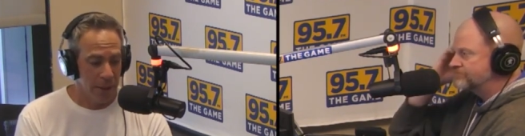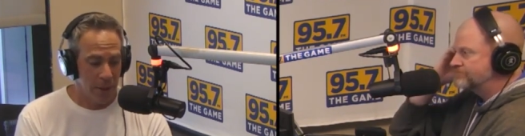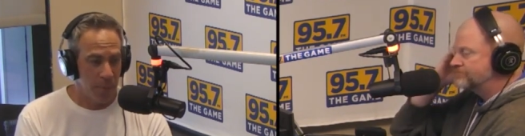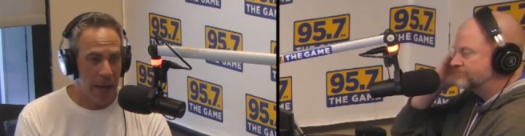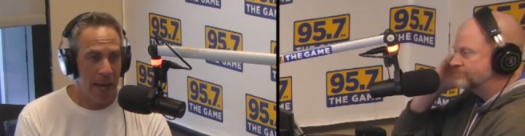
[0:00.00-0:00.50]
Speaker 1: to
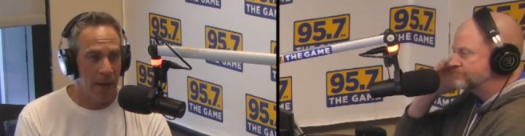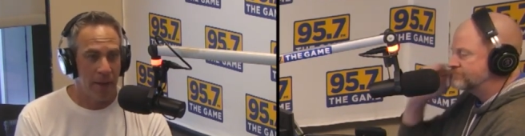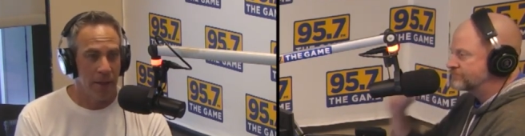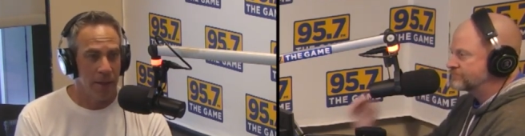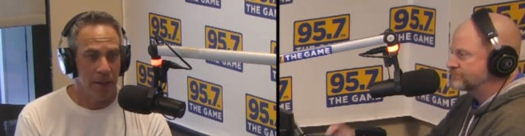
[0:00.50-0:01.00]
spend
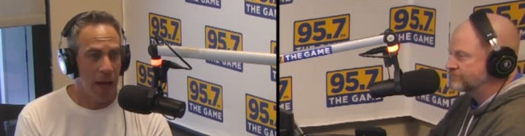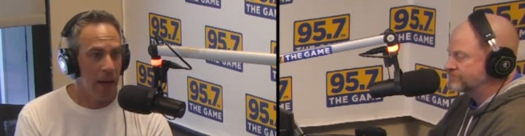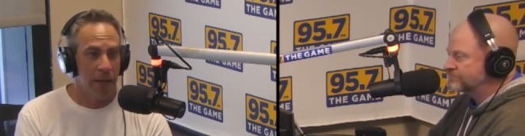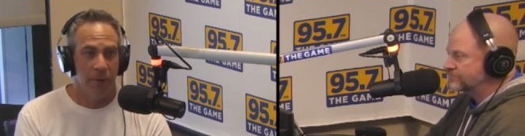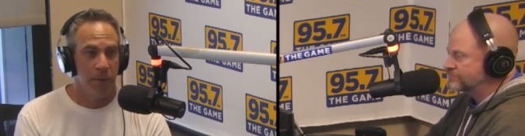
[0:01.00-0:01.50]
and
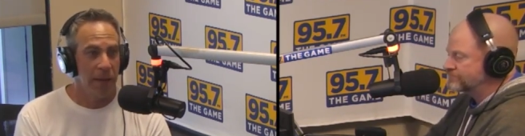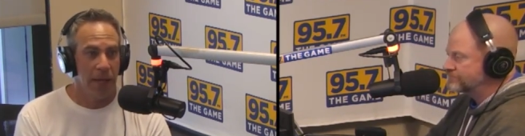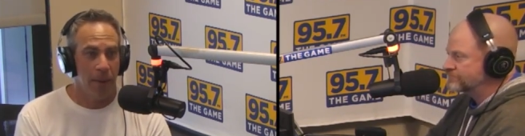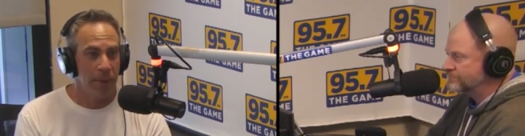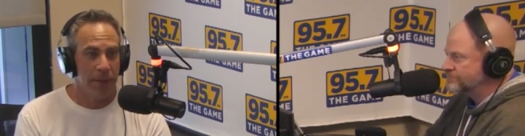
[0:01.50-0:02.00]
lock everybody
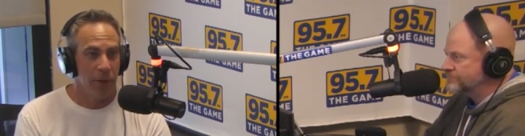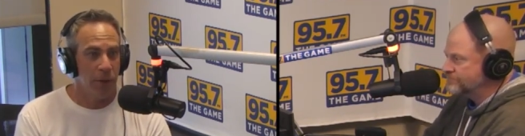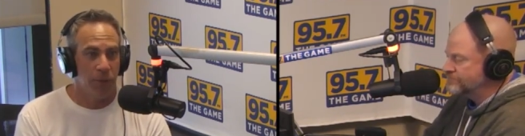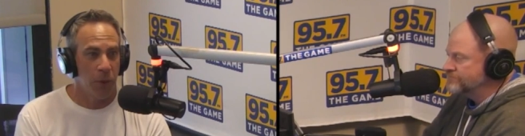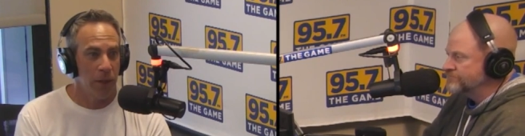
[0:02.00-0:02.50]
up until
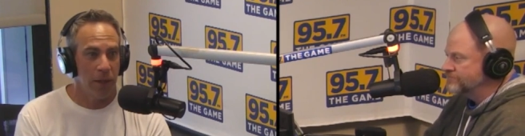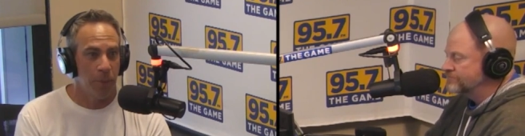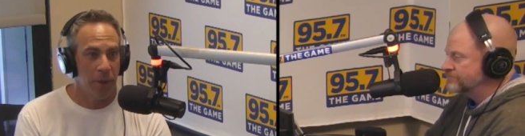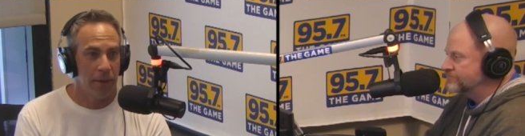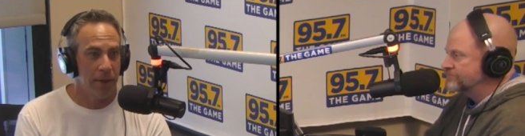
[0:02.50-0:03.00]
their
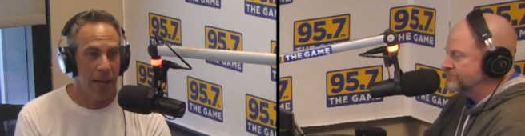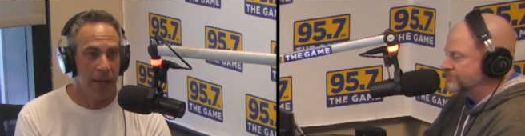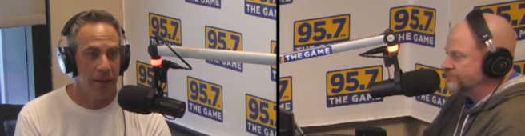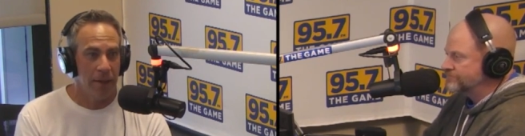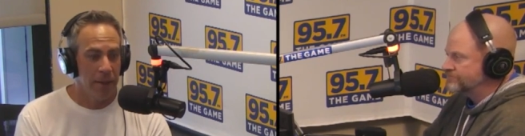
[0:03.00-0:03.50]
40th
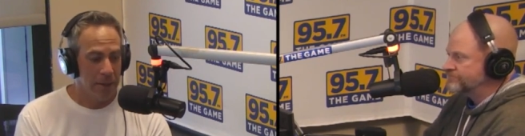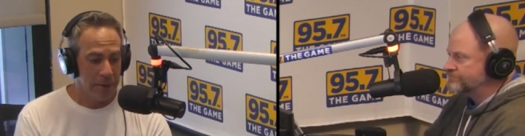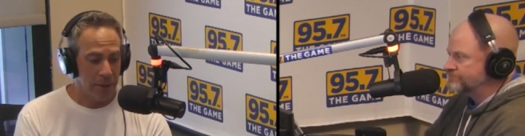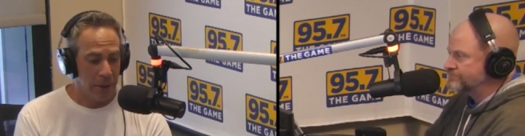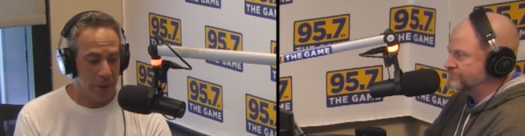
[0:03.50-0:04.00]
birthday.
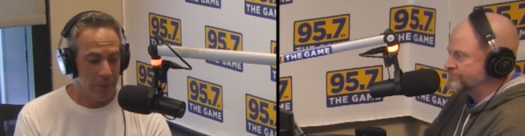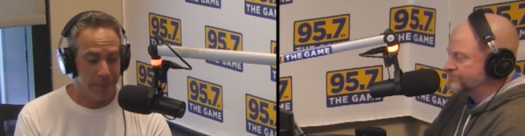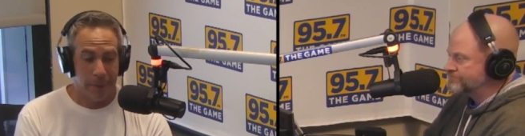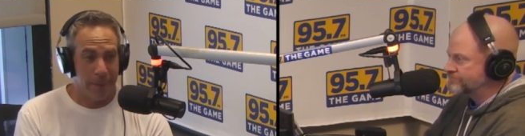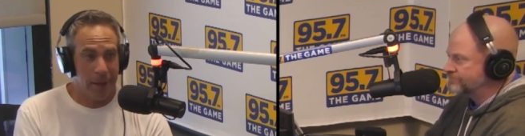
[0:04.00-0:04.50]
So
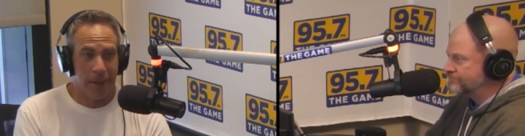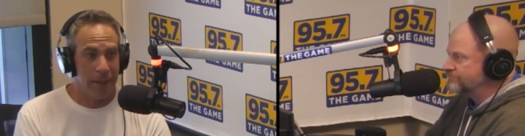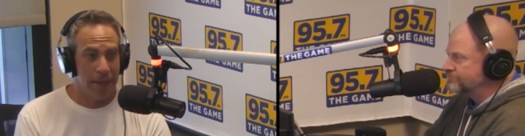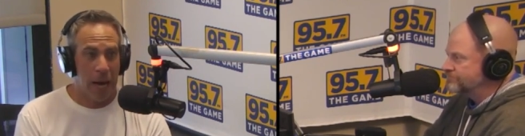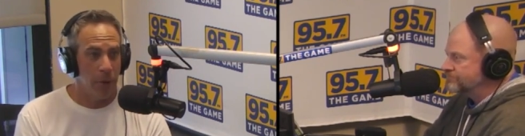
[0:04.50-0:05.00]
I'm not going
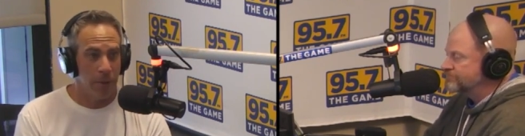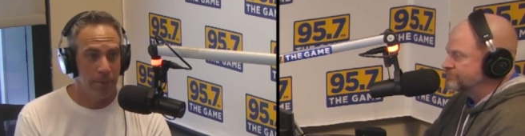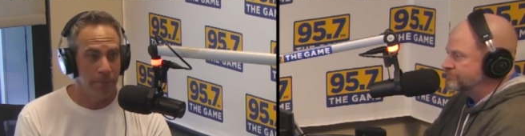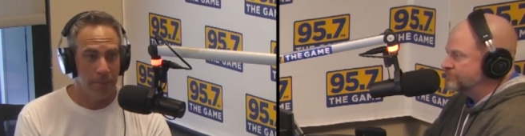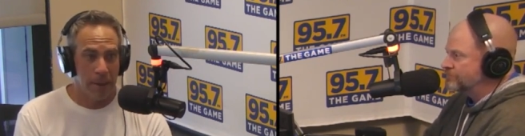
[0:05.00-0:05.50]
to doubt
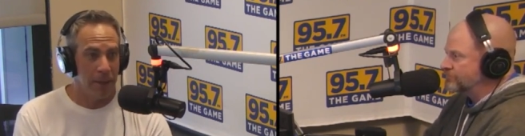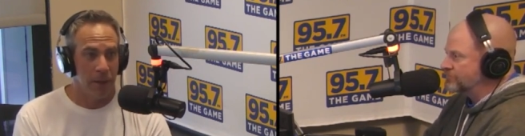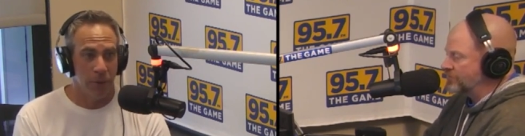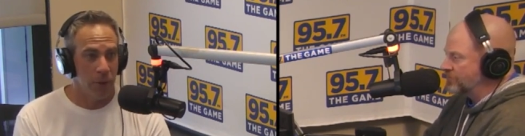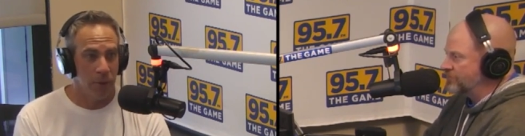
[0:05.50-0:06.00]
them. Maybe
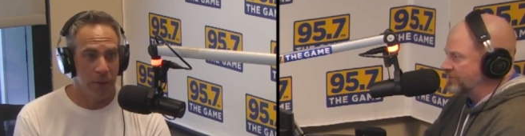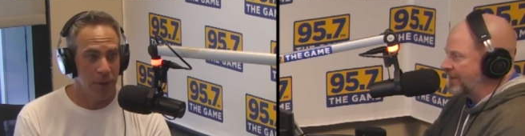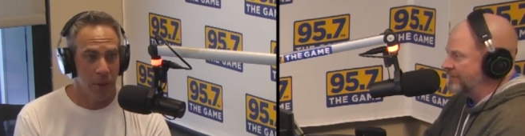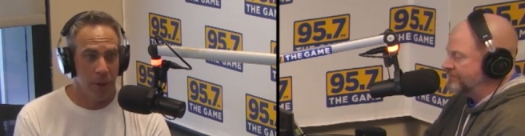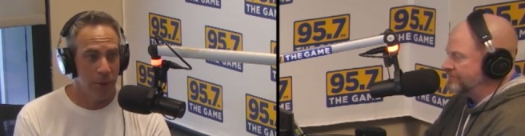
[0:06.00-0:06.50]
they'll do it
Speaker 2: with
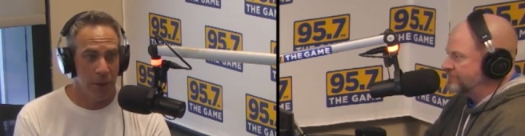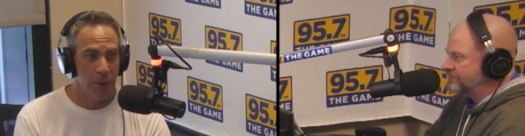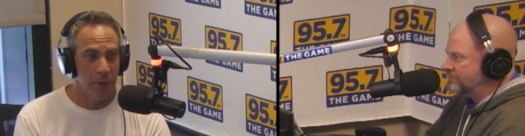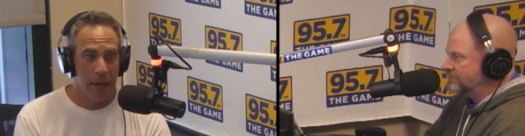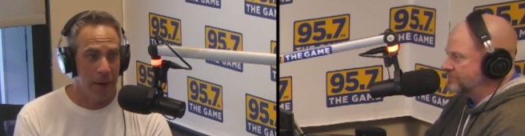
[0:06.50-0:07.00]
Soto
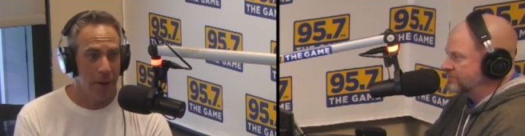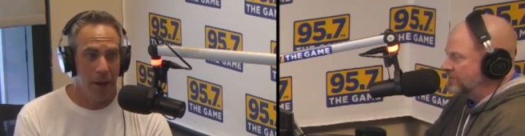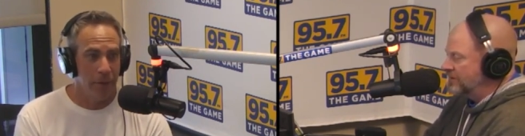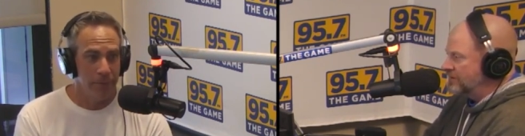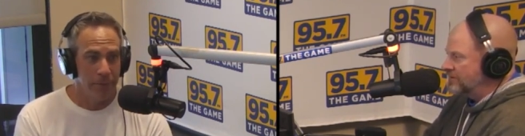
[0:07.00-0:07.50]
too. I don't
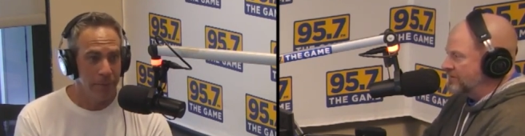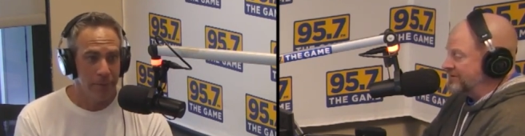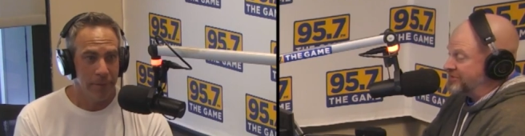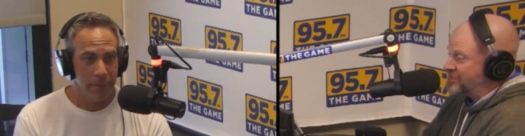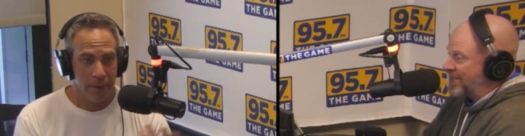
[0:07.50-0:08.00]
know. Well,
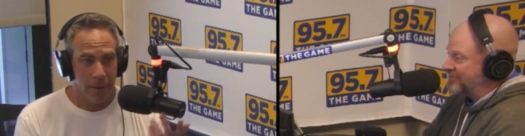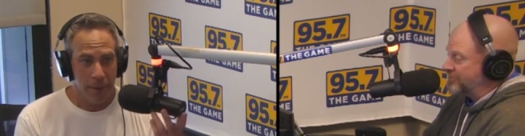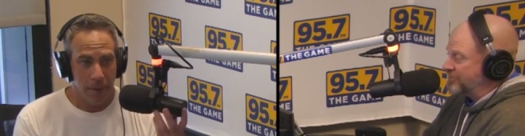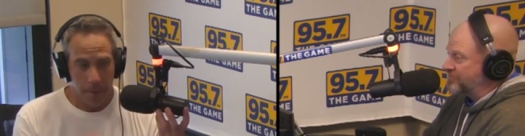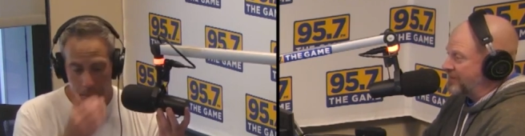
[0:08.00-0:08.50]
the Giants
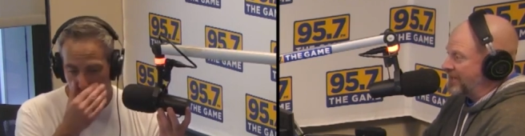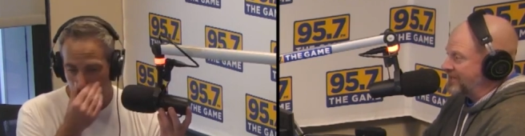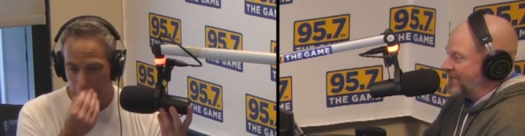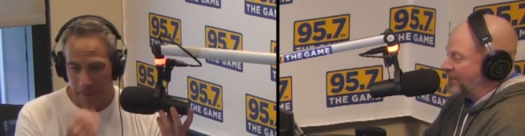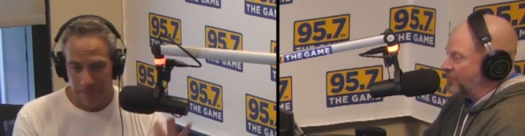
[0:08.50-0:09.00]
are in a spot
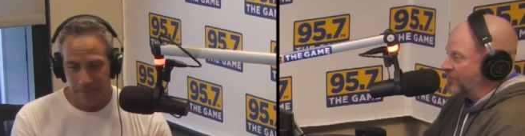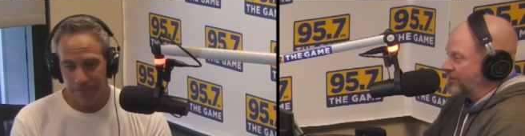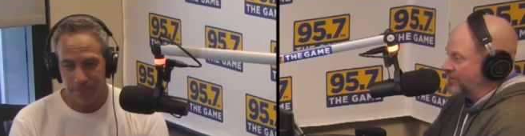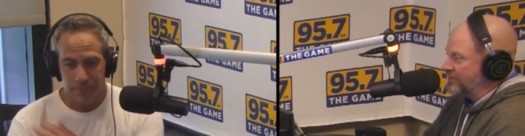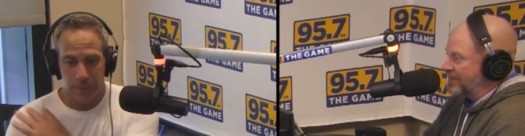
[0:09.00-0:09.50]
now
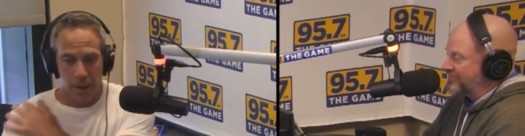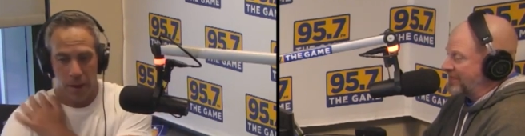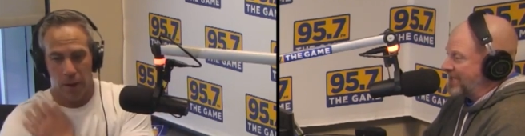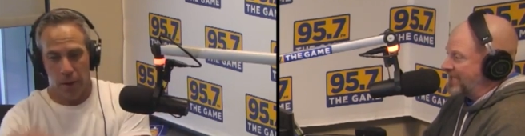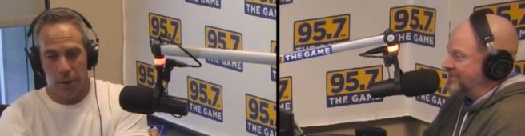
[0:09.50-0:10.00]
where as
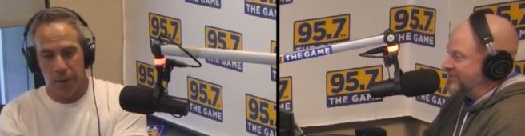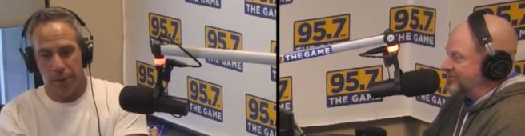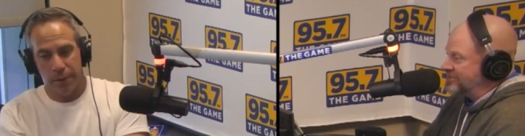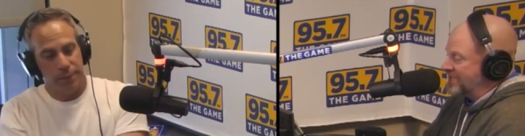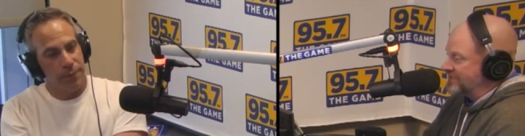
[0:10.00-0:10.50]
they head into
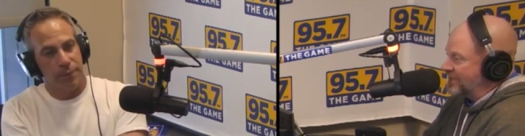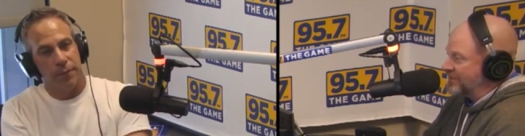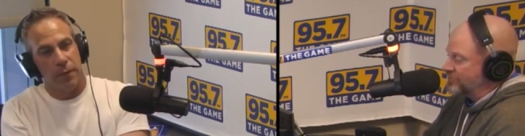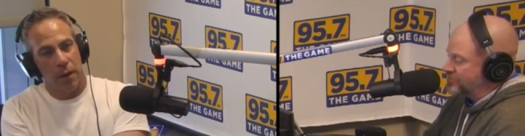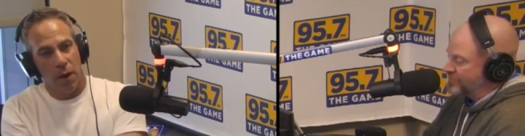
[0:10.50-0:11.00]
the
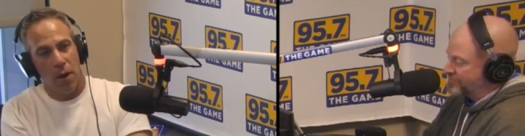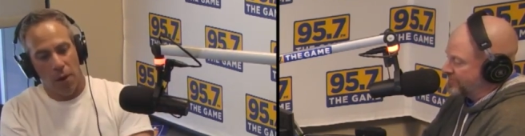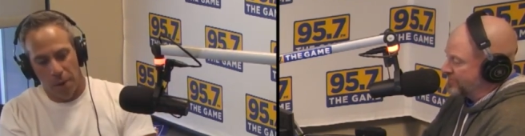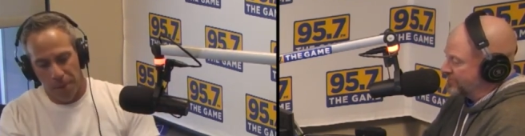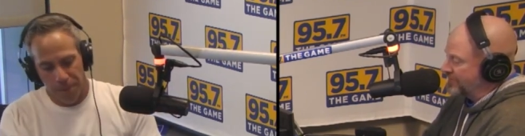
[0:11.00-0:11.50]
deadline, which is
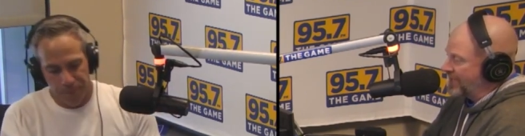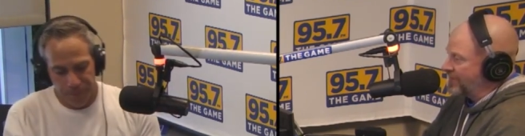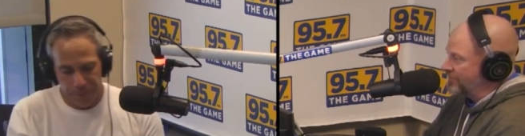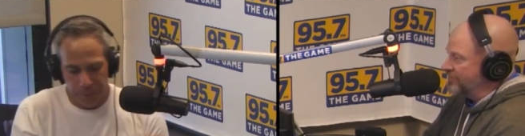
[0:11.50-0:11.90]
still now,